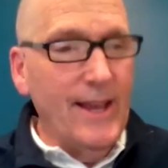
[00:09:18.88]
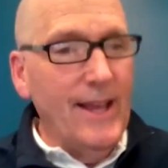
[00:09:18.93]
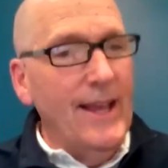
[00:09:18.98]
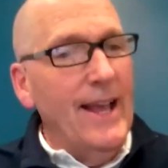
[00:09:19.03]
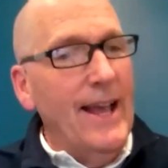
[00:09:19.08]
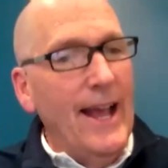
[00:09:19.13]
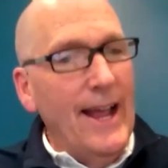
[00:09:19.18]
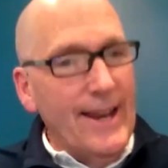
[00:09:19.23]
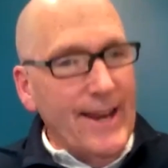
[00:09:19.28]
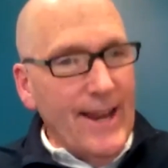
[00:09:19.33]

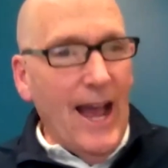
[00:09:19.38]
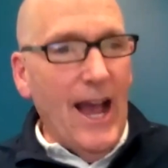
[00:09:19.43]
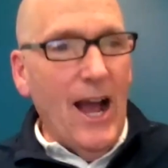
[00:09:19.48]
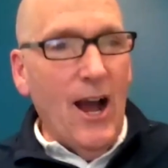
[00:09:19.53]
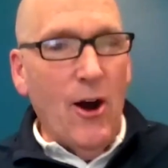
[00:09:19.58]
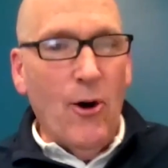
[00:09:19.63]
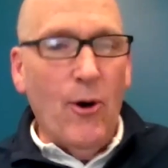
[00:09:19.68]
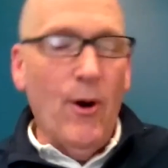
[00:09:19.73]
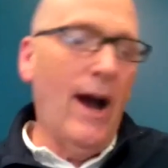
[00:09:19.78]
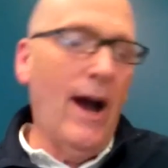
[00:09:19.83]
and
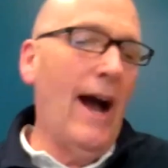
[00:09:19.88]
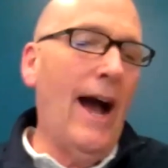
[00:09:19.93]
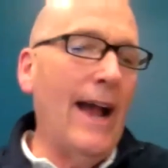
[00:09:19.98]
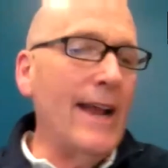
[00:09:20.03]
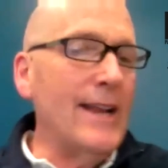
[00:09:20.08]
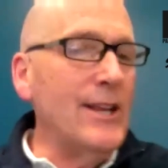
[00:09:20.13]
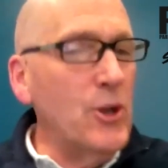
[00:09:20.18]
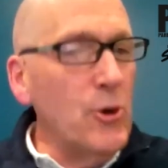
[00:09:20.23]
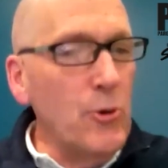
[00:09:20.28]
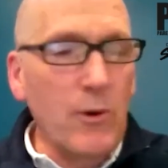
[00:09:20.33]
now I
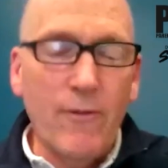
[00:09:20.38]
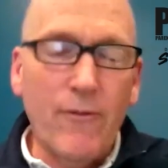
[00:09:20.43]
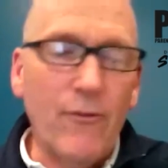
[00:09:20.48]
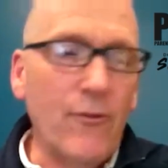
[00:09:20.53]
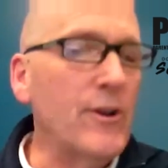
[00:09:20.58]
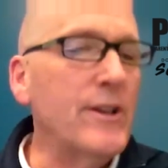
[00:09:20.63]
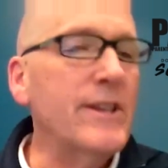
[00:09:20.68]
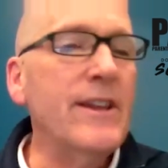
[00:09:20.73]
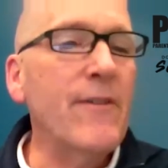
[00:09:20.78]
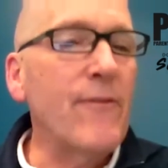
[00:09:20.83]
do it
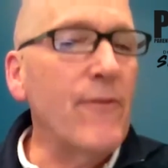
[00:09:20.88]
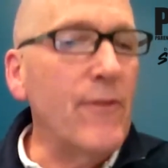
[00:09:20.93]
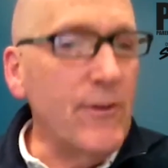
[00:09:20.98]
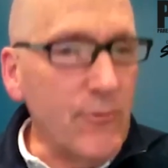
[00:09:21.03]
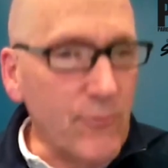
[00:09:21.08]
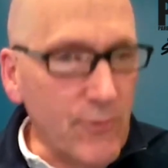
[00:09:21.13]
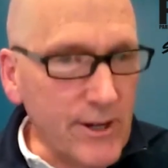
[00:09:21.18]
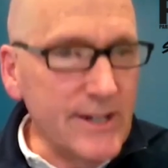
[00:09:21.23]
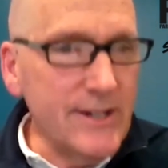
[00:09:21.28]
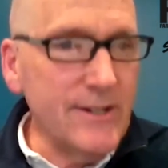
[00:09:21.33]
for a different
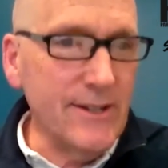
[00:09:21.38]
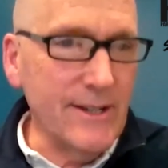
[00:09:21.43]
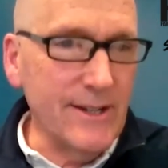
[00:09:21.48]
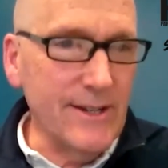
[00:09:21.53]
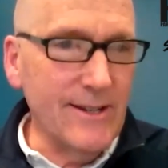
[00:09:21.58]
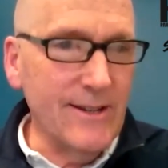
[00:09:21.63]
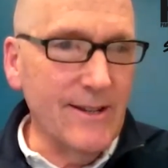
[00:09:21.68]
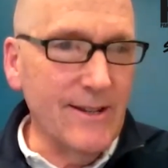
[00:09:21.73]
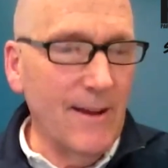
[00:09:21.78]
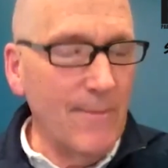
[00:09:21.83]
reason.
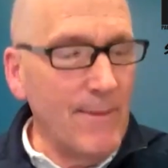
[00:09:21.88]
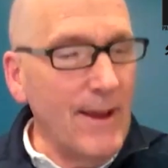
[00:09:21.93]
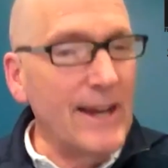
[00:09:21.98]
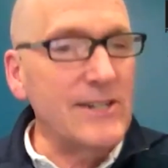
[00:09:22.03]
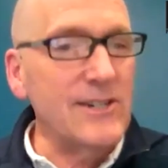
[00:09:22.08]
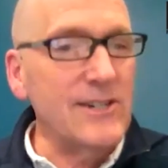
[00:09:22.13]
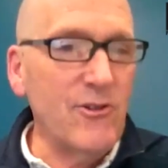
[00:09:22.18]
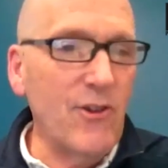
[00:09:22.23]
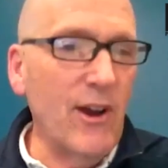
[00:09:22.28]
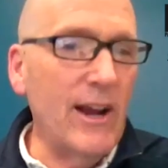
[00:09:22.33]
I'm
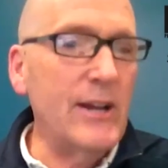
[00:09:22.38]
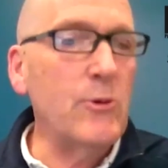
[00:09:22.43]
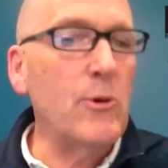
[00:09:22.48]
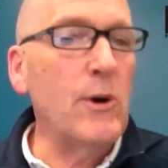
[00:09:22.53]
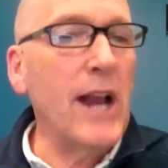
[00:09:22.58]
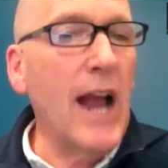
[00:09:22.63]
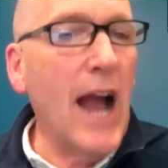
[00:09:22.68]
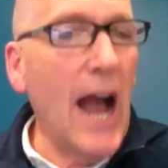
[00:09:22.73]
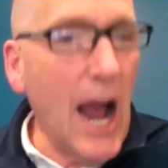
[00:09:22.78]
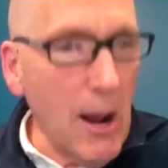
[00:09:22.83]
actually trying to
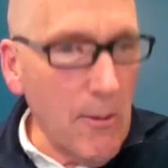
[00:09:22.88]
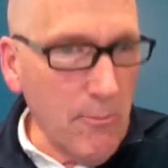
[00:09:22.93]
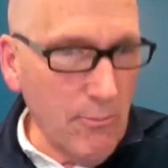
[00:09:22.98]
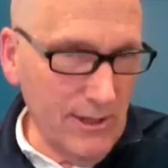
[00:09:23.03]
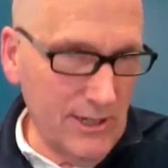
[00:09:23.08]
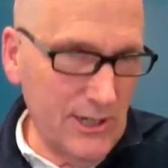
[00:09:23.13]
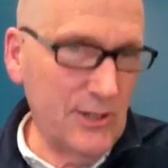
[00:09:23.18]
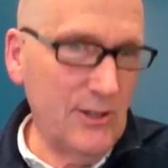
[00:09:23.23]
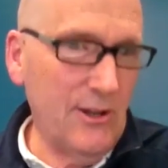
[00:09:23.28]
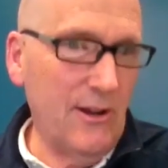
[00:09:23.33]

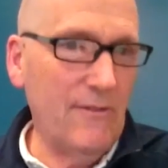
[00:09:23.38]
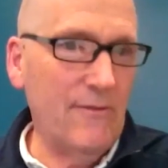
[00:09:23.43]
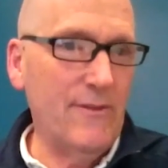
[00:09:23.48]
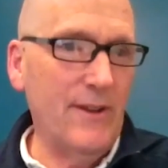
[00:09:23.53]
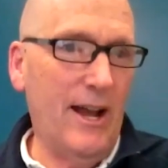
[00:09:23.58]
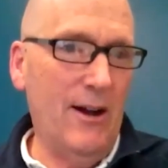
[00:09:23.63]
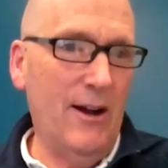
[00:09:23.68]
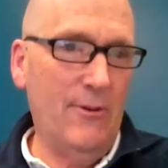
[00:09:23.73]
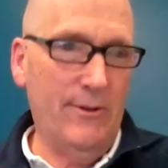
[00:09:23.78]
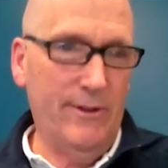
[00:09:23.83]
accomplish stuff
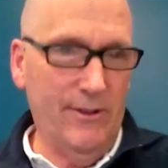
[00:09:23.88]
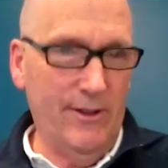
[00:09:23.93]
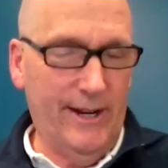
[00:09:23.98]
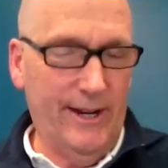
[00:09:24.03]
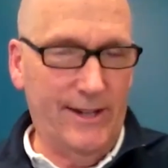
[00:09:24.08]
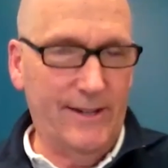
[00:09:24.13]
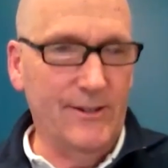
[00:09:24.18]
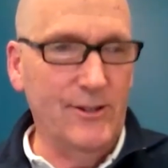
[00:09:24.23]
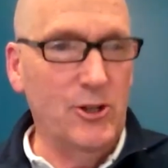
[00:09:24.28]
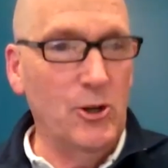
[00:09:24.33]
now and
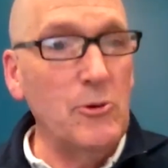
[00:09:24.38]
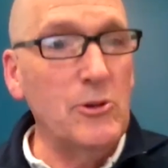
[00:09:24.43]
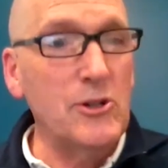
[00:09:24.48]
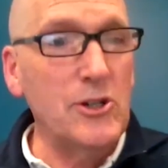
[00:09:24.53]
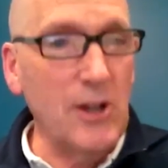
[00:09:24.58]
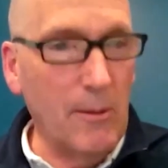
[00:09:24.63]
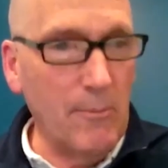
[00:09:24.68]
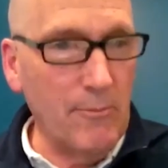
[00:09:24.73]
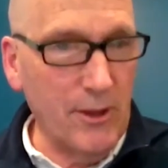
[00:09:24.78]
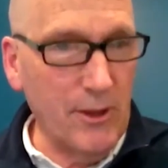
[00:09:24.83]
like do
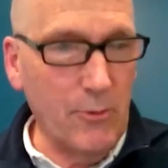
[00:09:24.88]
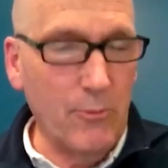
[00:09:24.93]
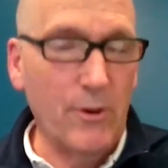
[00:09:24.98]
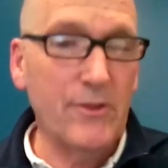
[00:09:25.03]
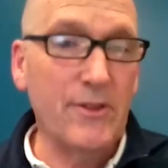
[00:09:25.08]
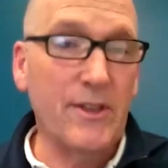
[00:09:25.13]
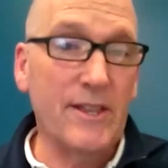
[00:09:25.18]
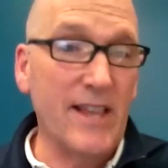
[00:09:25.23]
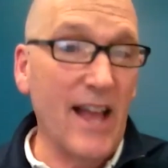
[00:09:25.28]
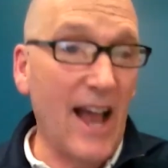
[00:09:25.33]
something
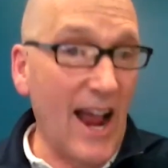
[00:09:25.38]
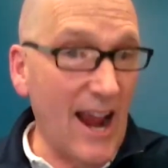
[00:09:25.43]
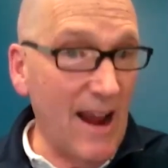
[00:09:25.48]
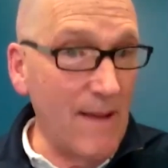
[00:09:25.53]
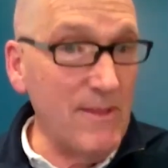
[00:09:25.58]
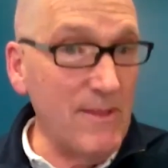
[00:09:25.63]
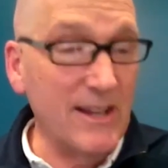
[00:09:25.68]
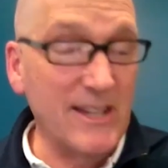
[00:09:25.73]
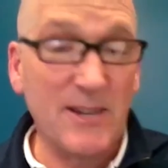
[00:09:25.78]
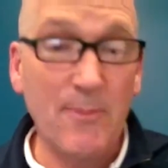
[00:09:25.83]
with the
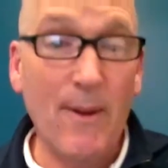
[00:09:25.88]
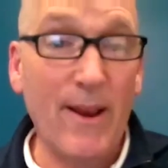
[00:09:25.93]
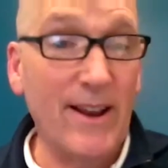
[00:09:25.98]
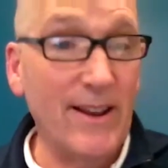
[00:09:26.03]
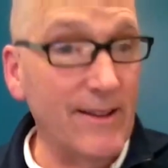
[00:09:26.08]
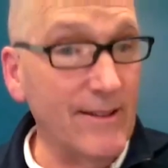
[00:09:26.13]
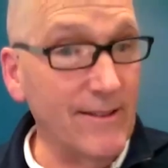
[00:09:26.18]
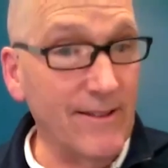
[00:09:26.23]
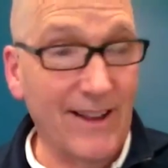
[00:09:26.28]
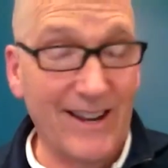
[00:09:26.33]
time that's
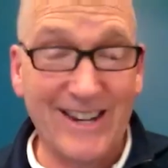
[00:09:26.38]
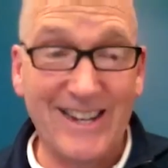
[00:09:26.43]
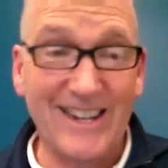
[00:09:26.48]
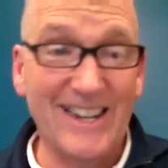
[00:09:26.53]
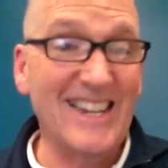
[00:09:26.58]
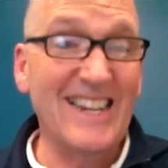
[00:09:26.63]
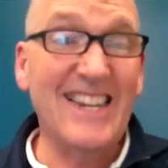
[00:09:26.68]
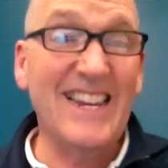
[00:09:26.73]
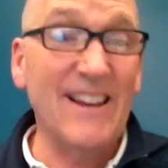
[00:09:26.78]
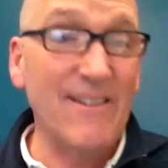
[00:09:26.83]
been like
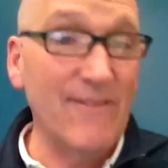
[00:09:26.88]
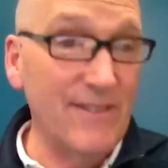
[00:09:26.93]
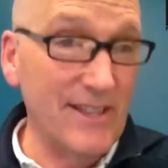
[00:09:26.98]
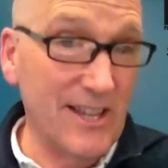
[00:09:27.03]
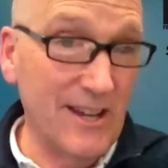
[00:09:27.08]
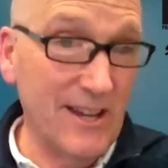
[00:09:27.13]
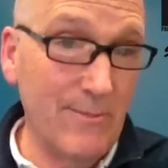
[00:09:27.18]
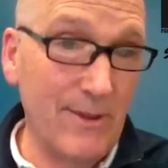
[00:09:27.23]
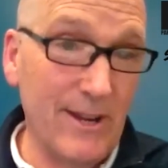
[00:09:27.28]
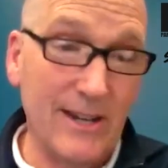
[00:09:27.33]
given
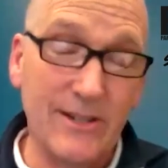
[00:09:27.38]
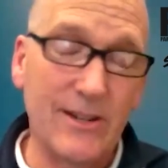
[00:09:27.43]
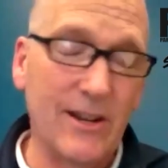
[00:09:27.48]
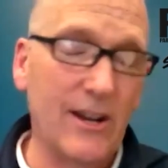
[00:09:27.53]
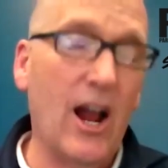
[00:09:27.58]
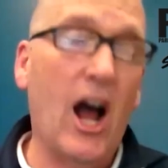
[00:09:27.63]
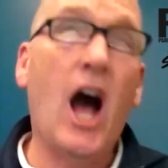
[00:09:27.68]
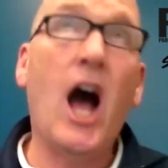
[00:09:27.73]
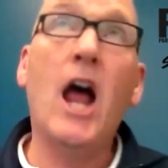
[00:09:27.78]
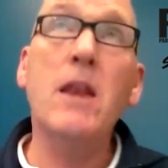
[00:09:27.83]
to me as
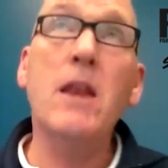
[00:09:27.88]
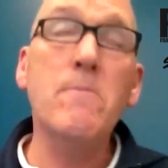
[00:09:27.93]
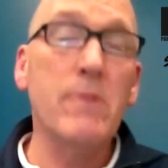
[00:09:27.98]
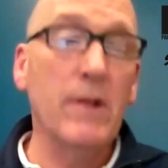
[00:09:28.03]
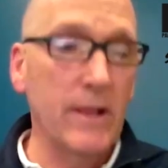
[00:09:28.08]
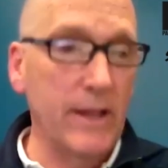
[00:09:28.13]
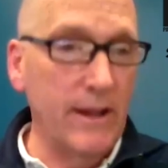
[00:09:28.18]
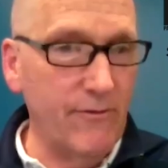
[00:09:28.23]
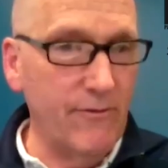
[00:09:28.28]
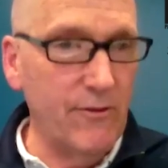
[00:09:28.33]
an
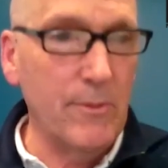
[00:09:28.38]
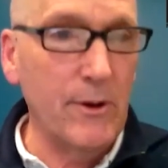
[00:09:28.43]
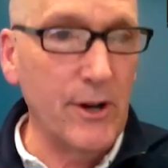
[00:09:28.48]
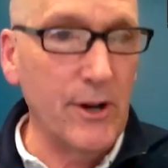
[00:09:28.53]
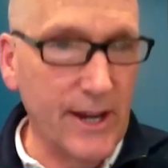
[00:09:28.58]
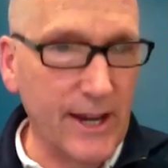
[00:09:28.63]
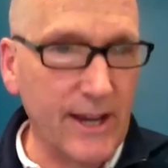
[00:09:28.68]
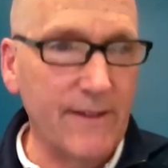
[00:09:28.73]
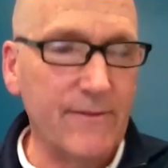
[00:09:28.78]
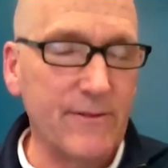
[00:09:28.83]
unbelievable
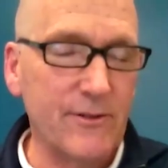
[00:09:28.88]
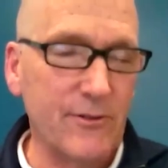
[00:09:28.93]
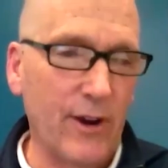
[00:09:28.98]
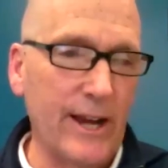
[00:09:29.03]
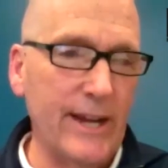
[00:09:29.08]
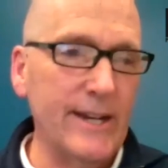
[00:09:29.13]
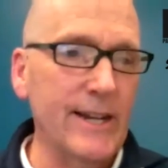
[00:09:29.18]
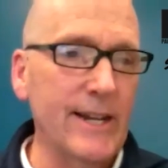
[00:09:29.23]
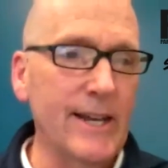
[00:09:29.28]
gift, right?